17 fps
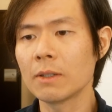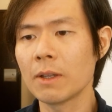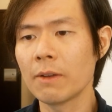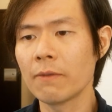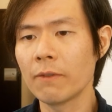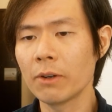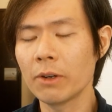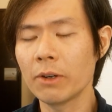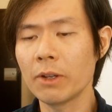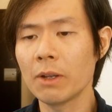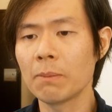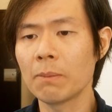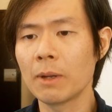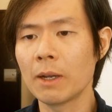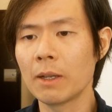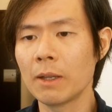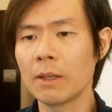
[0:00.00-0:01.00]
They've already
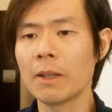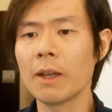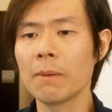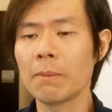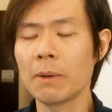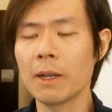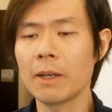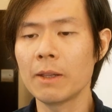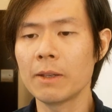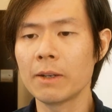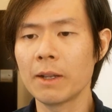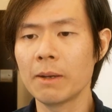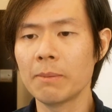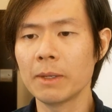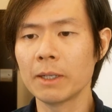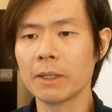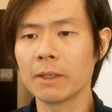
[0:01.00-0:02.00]
applied. They apply the
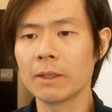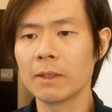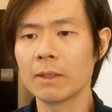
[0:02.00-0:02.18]
numbing